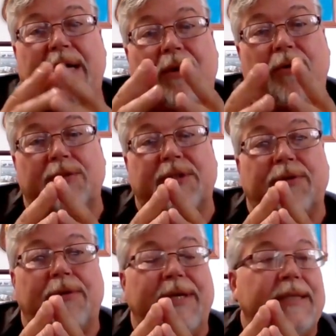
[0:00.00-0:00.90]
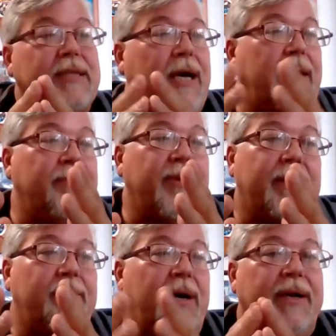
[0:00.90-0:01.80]
long is it going to last? I'm not a
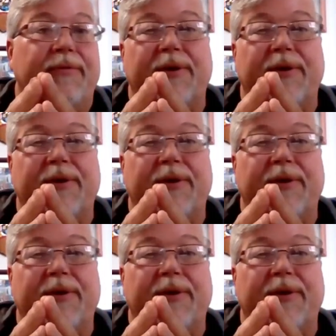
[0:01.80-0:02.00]
mind reader,